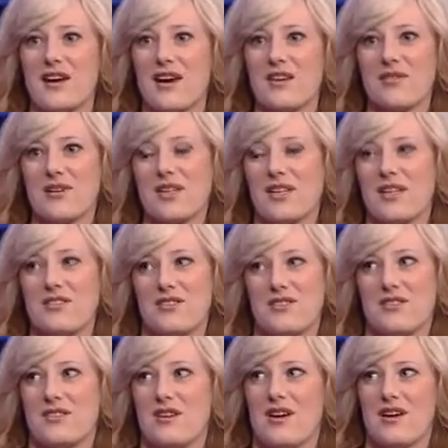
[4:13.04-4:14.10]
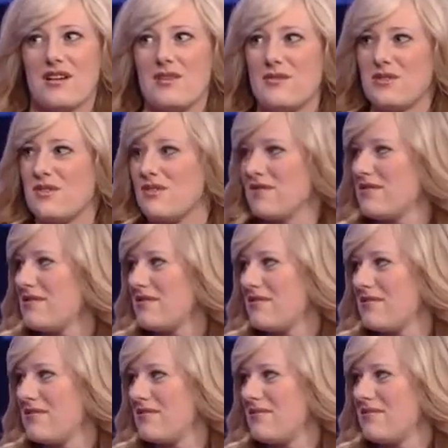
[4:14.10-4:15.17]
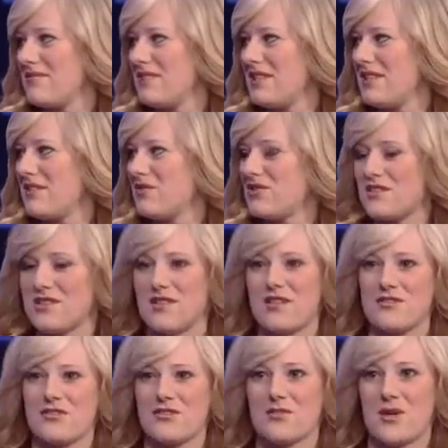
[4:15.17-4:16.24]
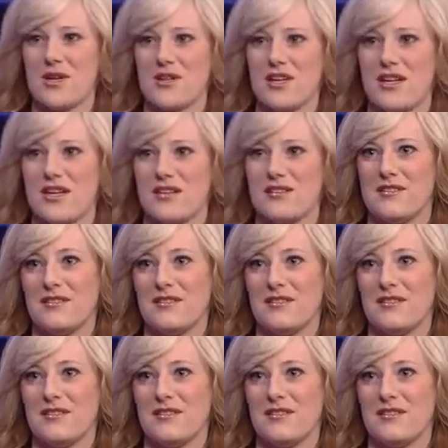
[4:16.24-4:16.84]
I really just thought he was, you know, just another smart kid.